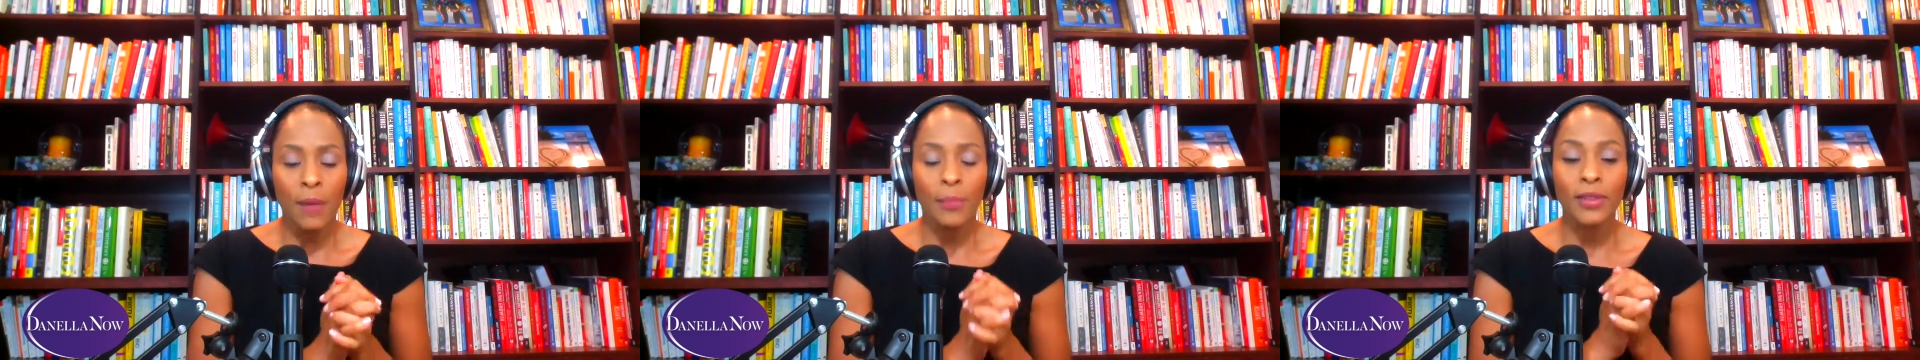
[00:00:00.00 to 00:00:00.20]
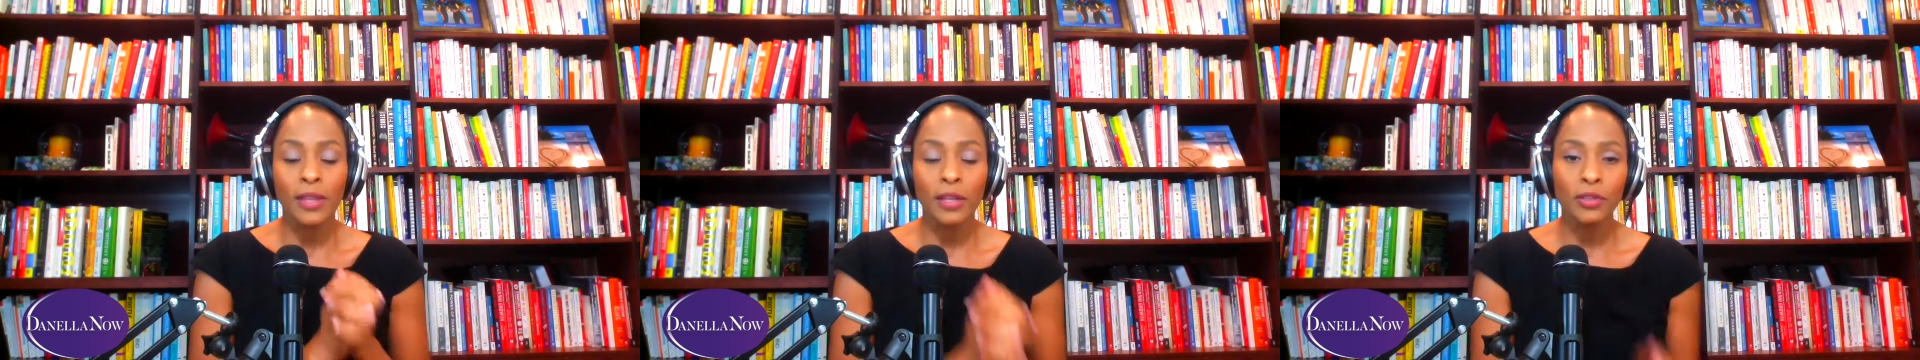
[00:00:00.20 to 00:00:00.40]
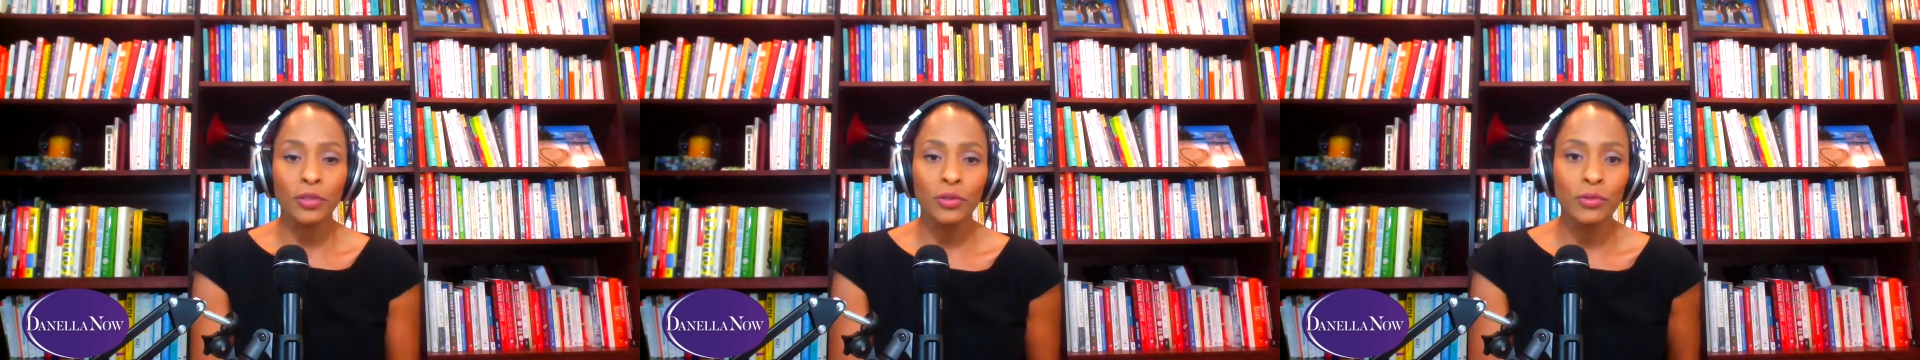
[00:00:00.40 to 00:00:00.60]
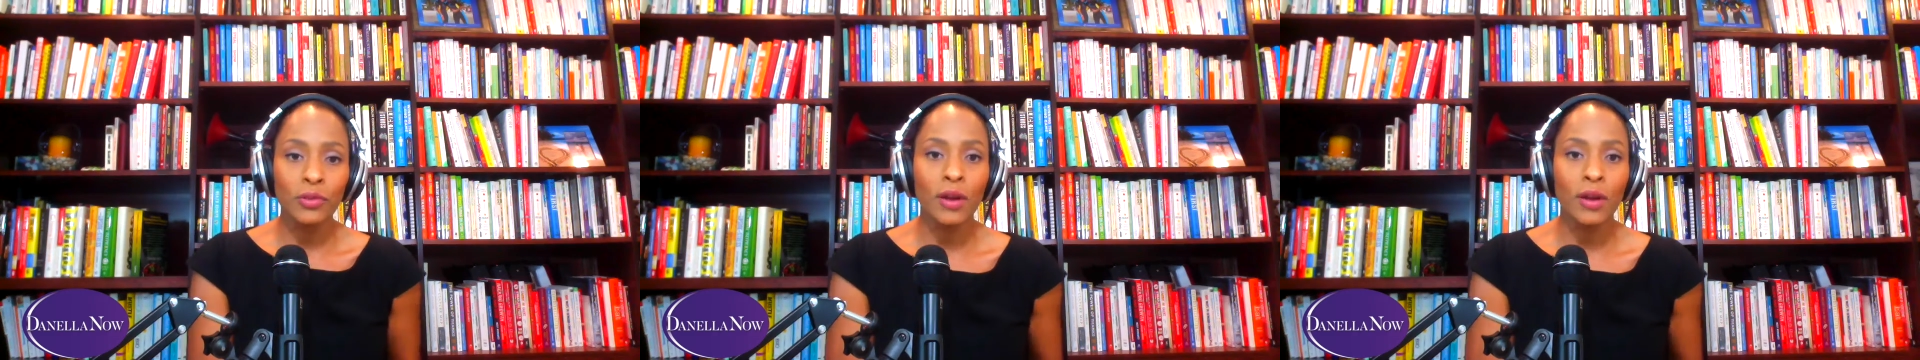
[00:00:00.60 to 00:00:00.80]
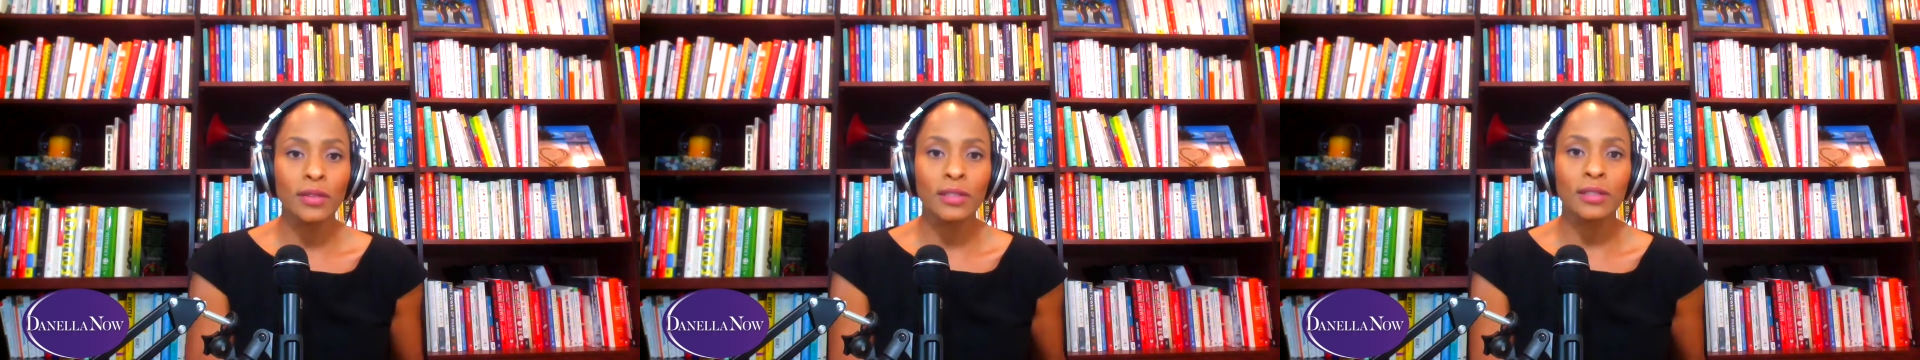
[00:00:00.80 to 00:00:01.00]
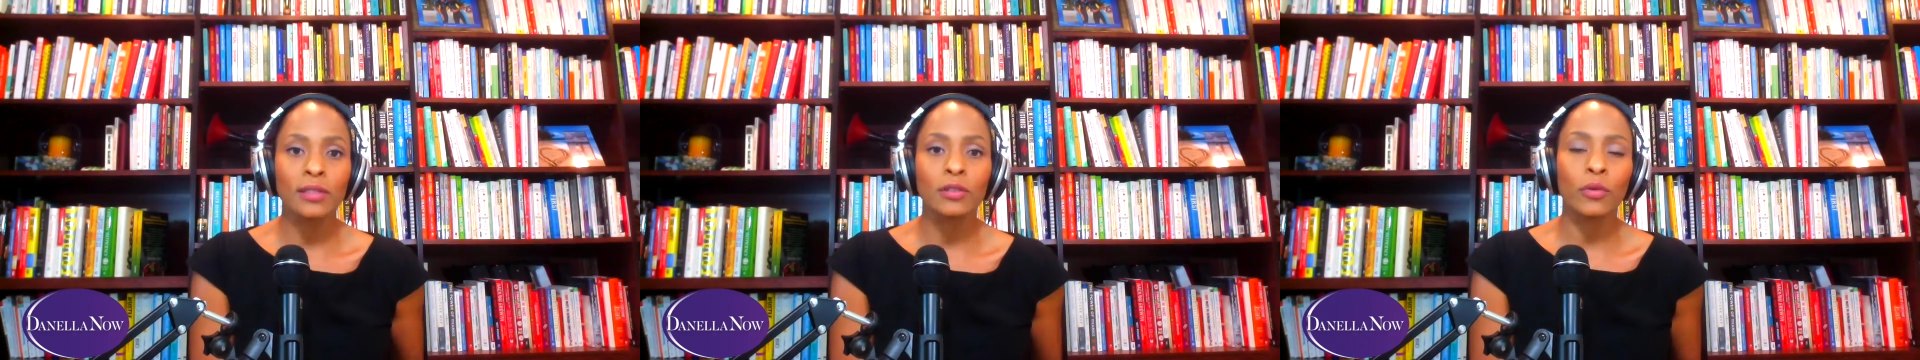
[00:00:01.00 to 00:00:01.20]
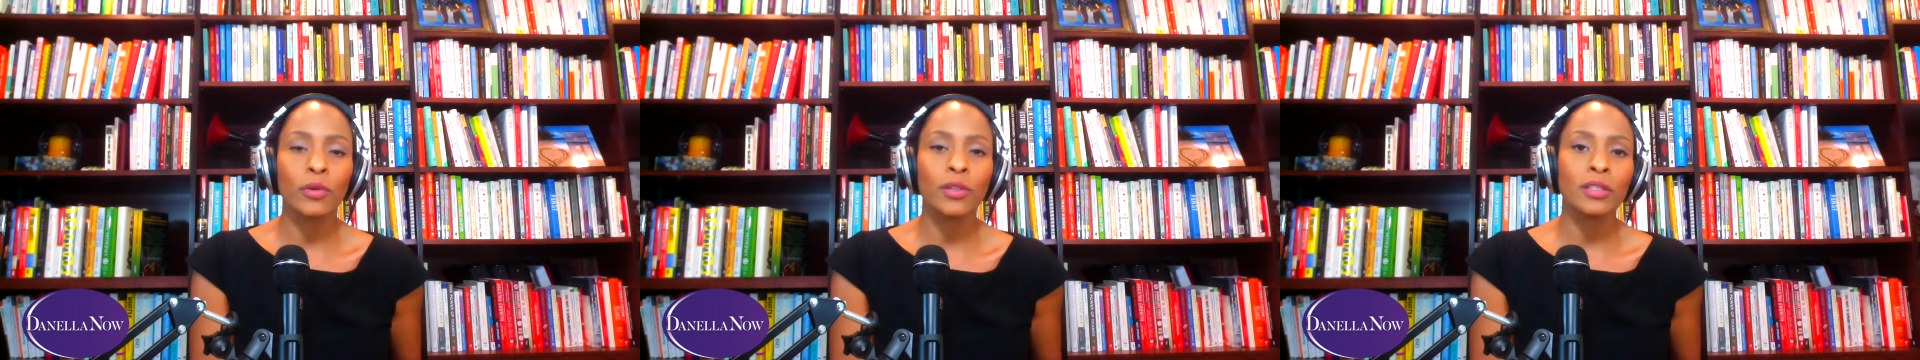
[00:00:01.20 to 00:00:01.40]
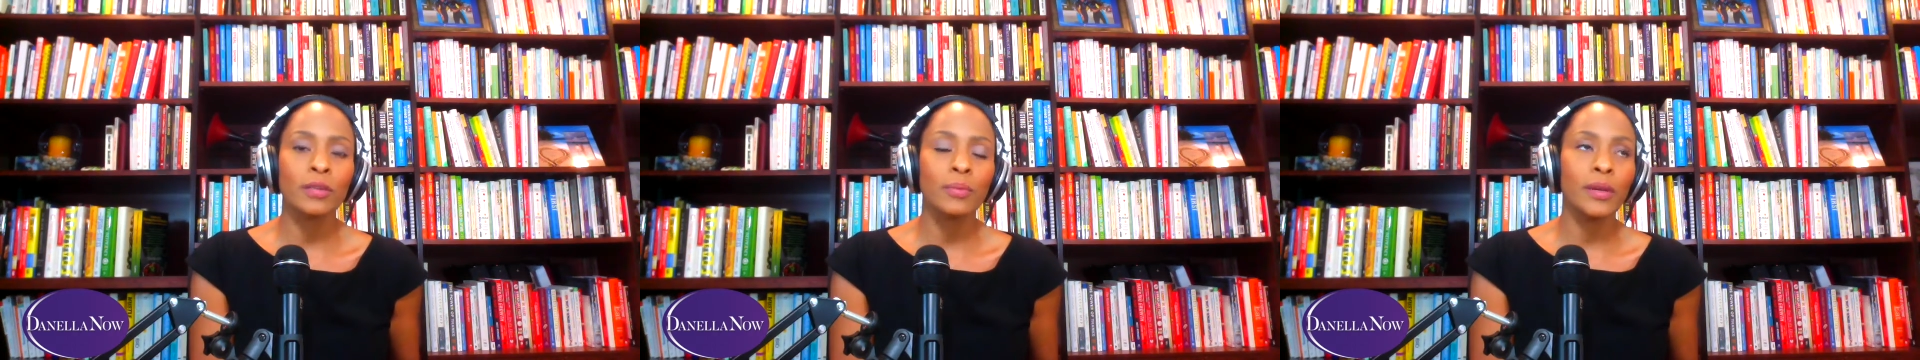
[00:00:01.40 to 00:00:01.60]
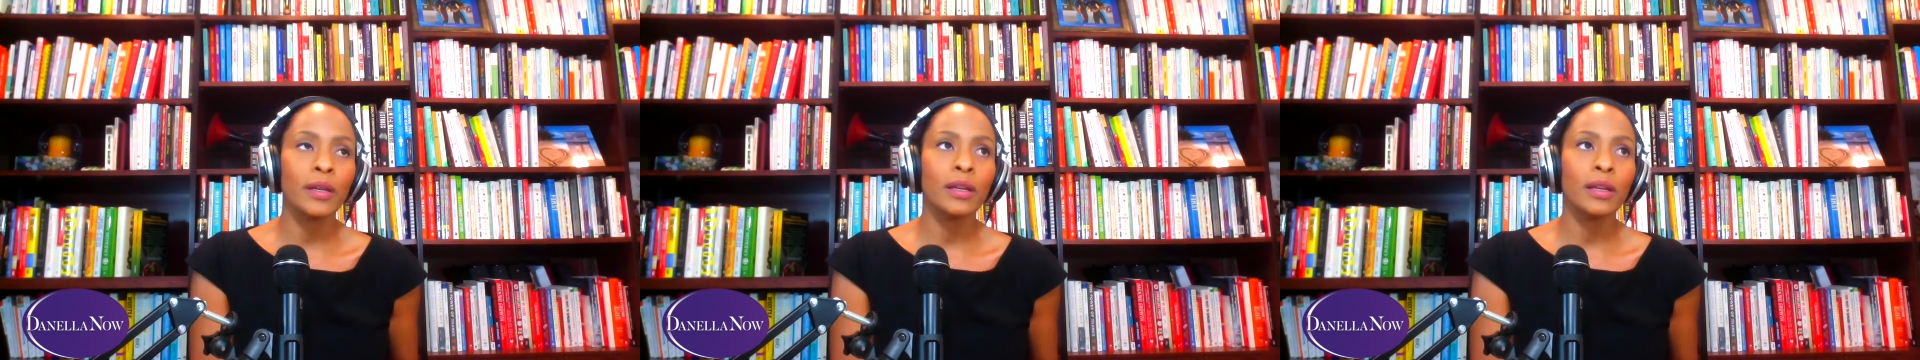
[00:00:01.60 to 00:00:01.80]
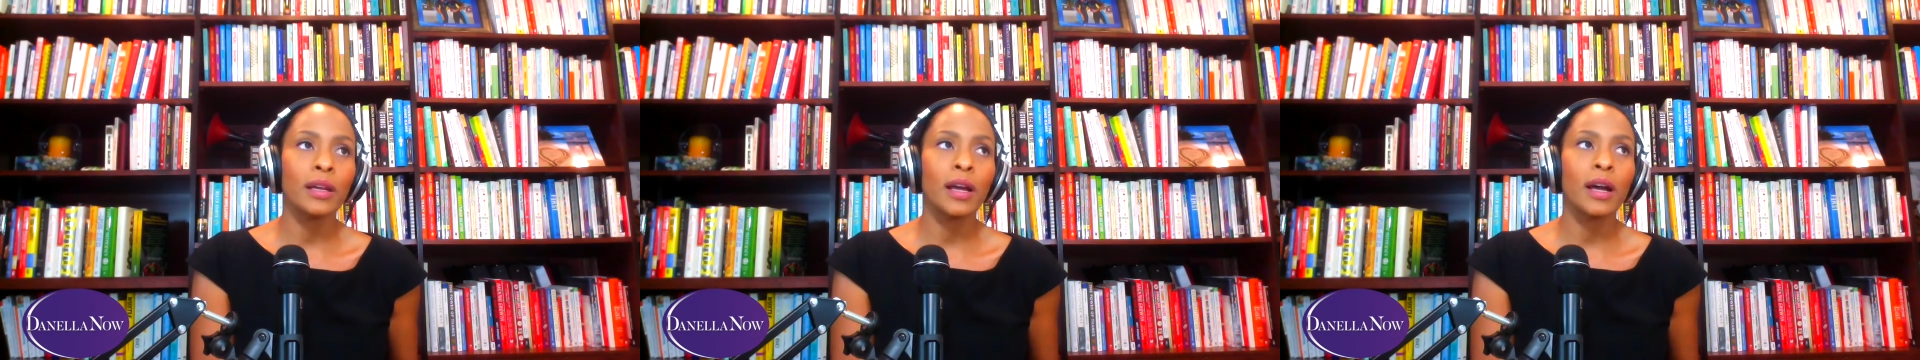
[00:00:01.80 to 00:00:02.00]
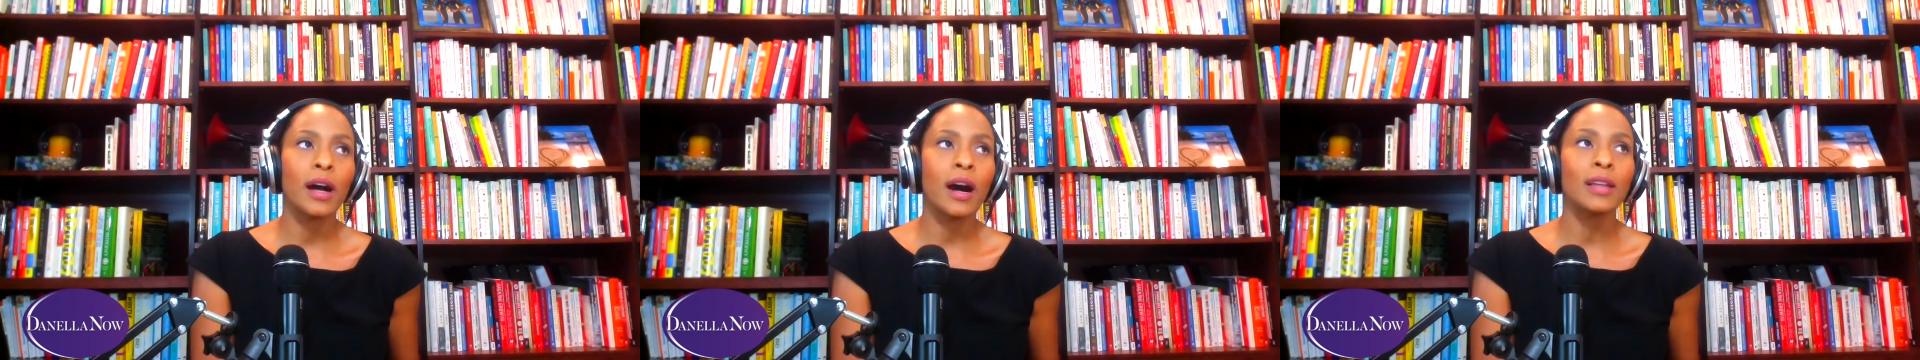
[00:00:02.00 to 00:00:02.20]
but they do know this is going to be